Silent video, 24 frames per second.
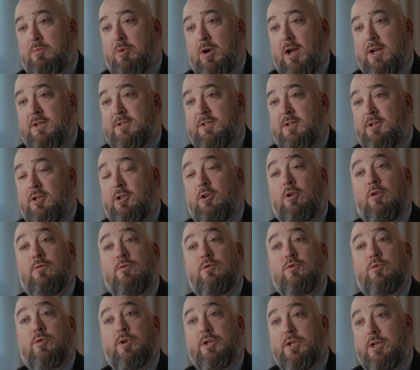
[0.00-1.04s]
been practicing a little
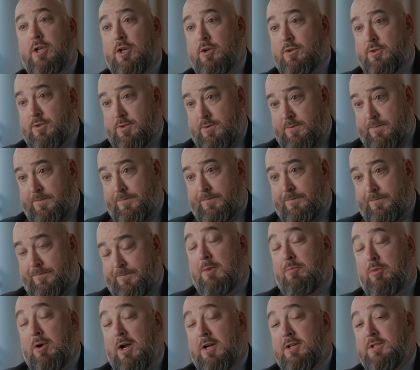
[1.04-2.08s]
over 20 years.
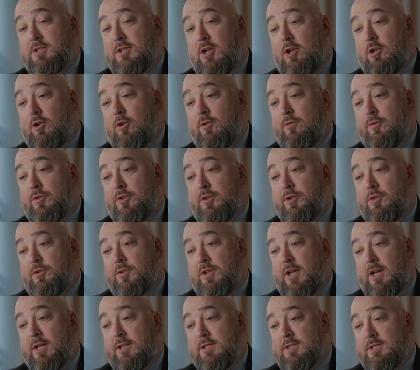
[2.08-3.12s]
I practice all over the
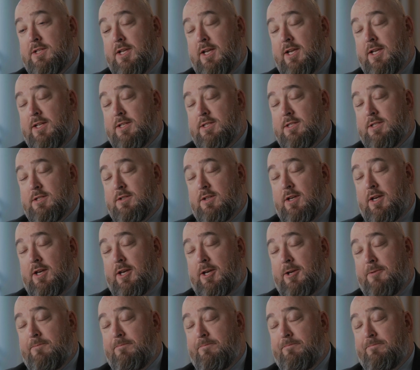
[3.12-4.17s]
United States,
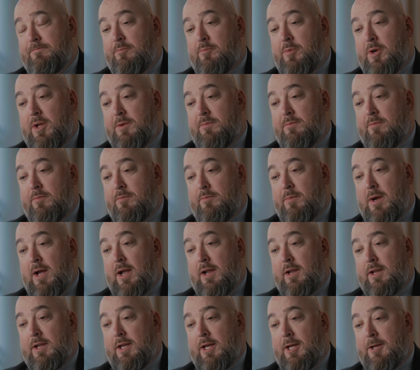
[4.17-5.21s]
um, but
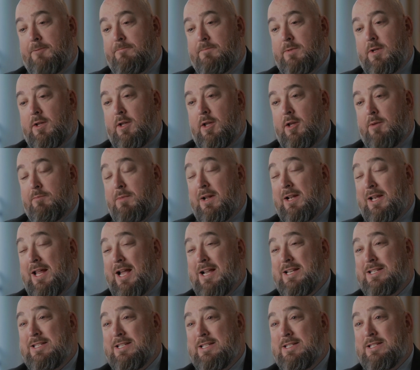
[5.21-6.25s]
my, uh, my
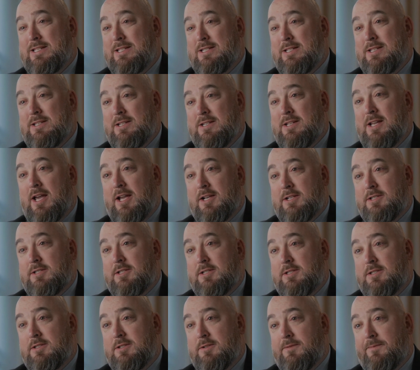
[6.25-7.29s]
license is in
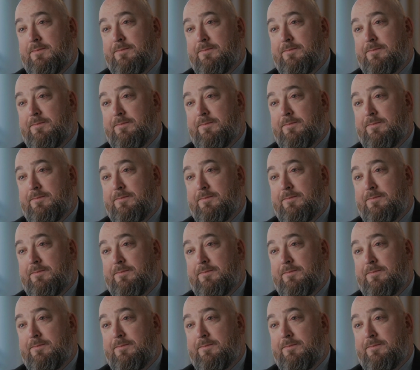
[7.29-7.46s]
Texas.